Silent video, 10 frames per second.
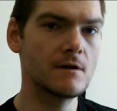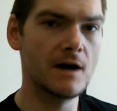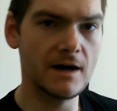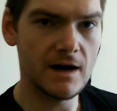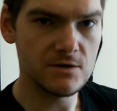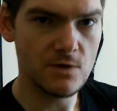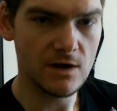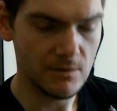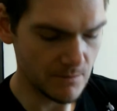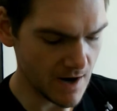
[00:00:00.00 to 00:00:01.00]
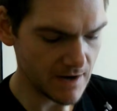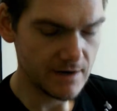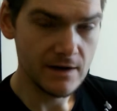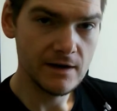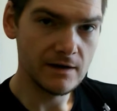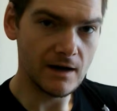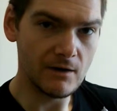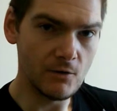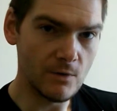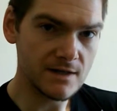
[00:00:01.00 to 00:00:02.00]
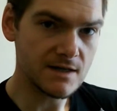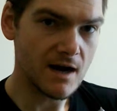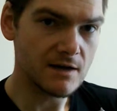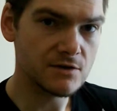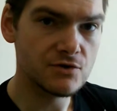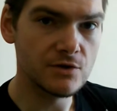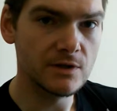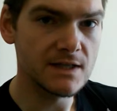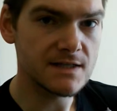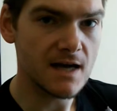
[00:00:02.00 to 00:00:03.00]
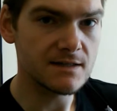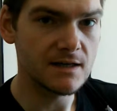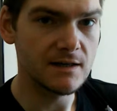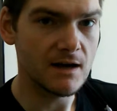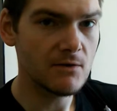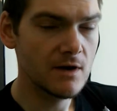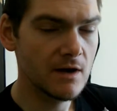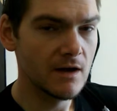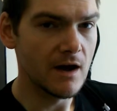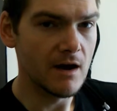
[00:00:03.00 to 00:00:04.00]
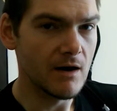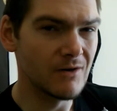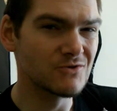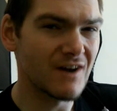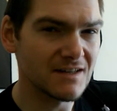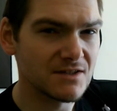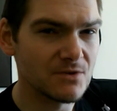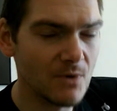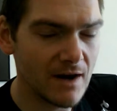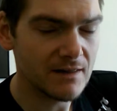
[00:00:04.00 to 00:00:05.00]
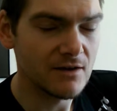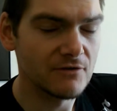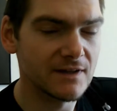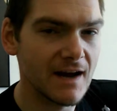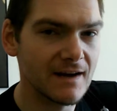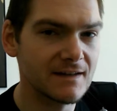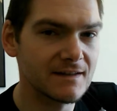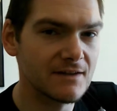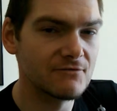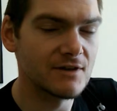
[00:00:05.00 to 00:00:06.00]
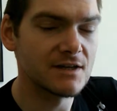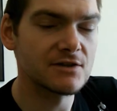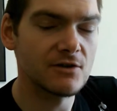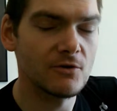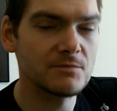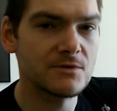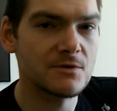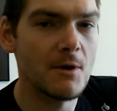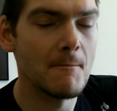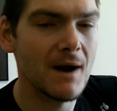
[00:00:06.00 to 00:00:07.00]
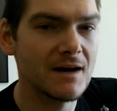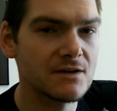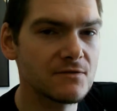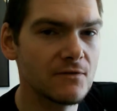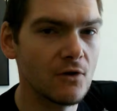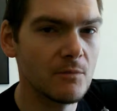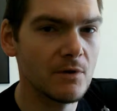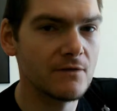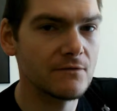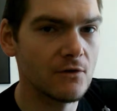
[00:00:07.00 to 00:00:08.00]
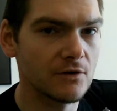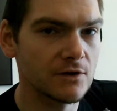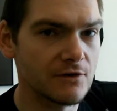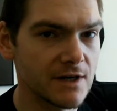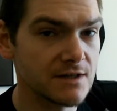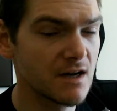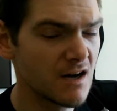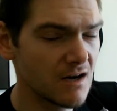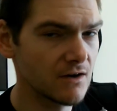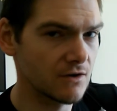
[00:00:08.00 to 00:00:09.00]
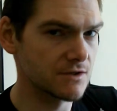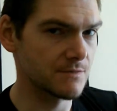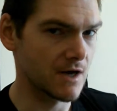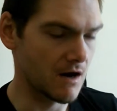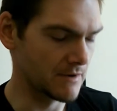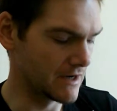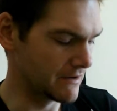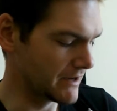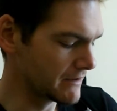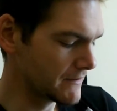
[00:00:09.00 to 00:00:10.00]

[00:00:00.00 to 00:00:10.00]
Hi guys, welcome back. Now winter has truly set in now. I was riding to work the other day and it did reach up to minus 4.4 degrees, according to the Garmin anyway.